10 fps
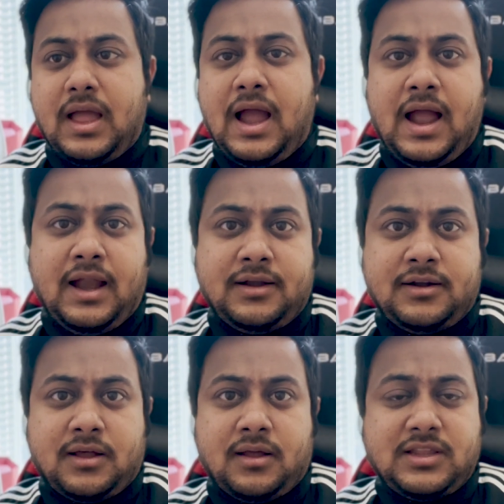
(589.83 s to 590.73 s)

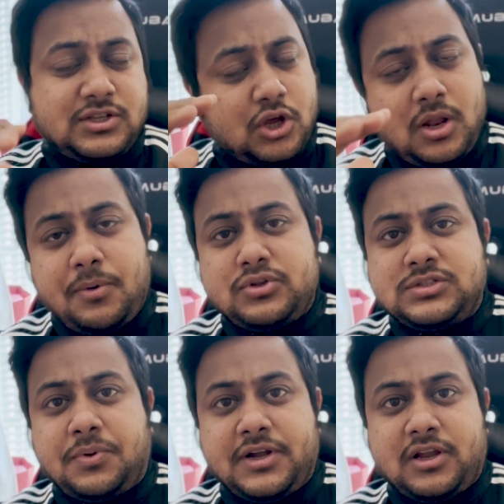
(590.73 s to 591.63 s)
and uh, that's all about this
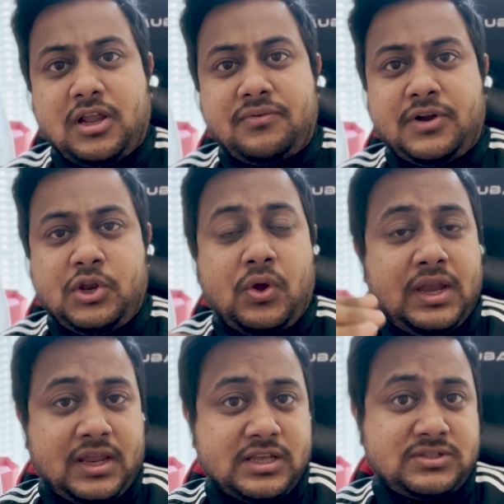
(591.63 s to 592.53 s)
particular video
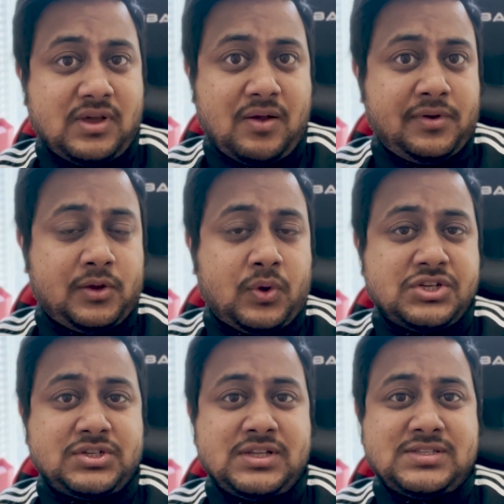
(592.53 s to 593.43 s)
in case you have any
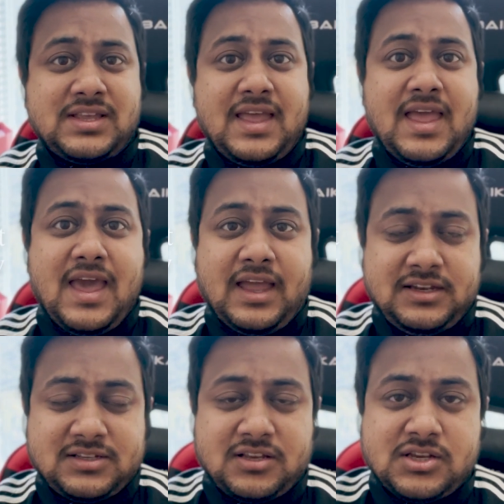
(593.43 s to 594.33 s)
questions any
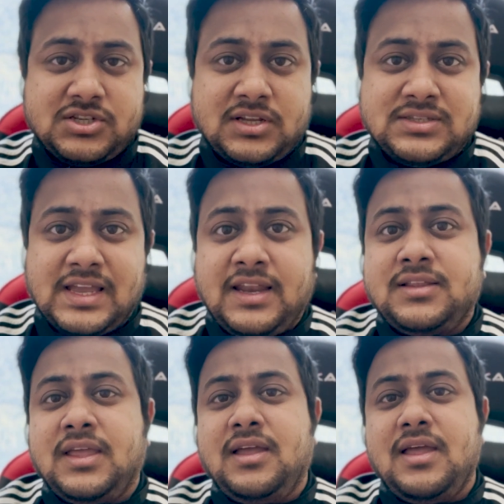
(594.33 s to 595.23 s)
suggestions
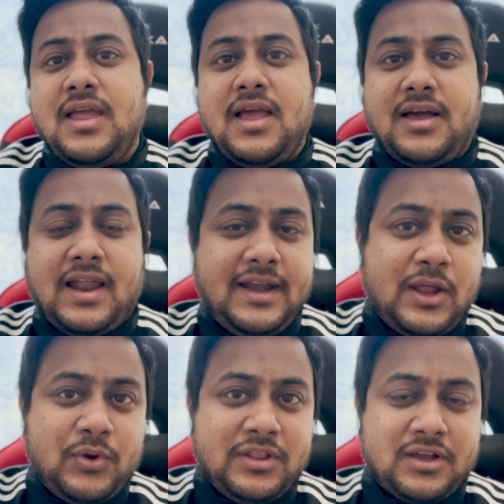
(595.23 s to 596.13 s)
anything write
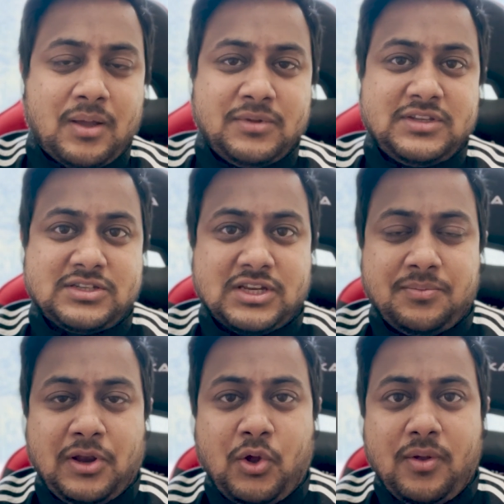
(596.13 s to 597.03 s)
down in the comment section
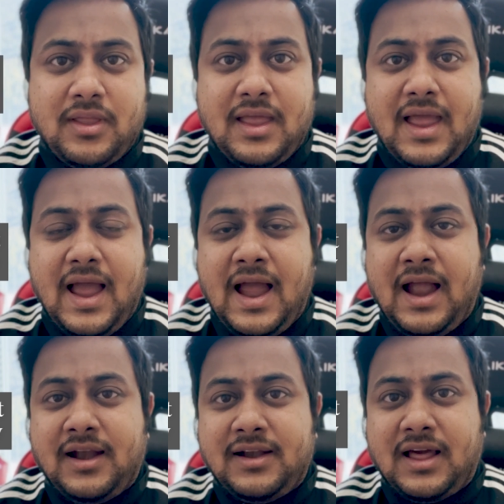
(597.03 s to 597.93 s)
below
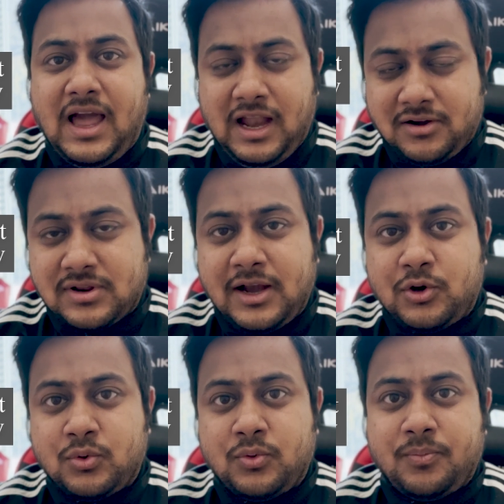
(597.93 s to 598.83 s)
and i'll try
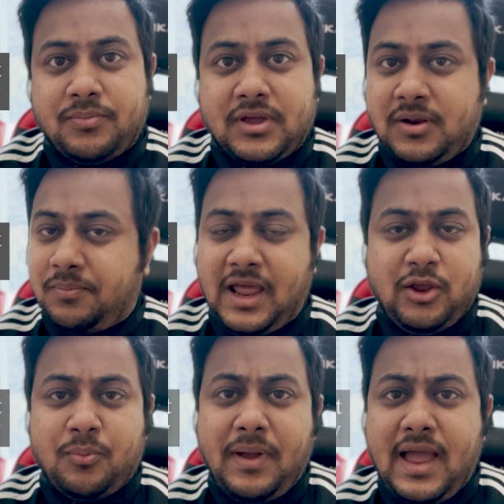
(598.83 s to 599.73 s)
to reply
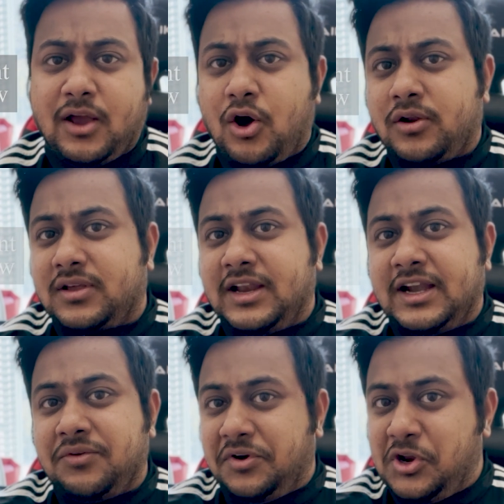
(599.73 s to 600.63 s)
you back or
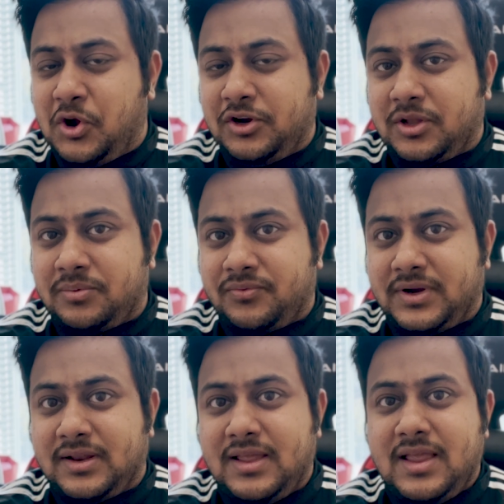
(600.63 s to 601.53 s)
create a video on top of
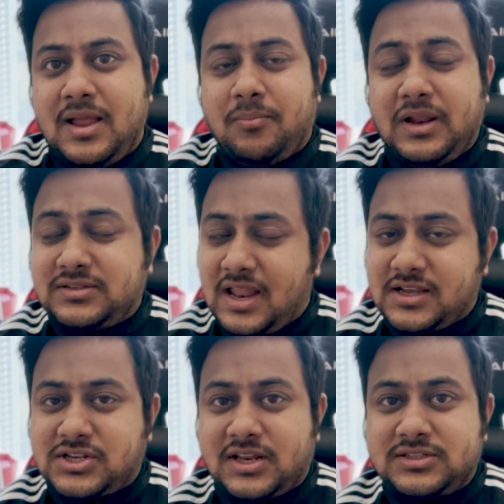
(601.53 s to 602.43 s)
it Please
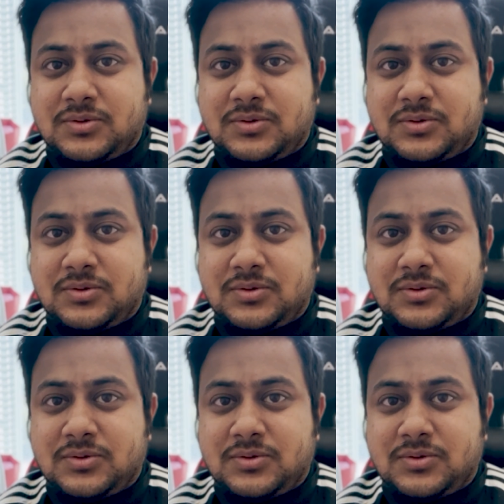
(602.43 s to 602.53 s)
like, share and